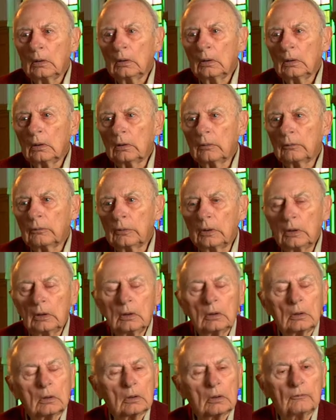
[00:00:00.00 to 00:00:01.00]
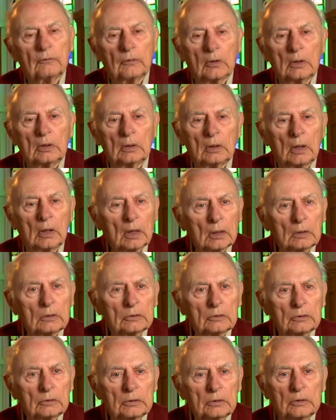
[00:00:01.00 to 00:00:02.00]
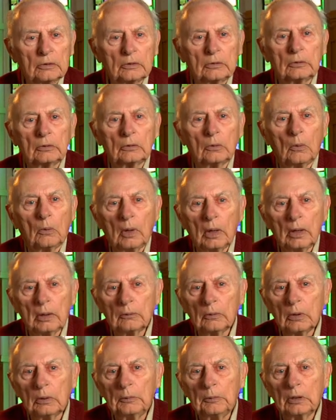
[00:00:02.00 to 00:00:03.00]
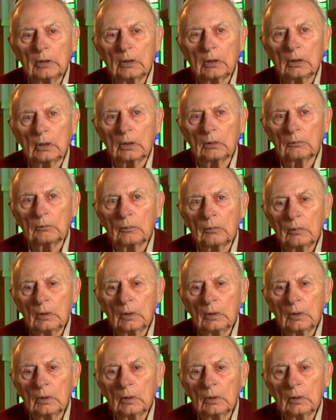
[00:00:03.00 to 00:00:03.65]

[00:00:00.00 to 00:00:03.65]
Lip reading: If we could find the answers to why we became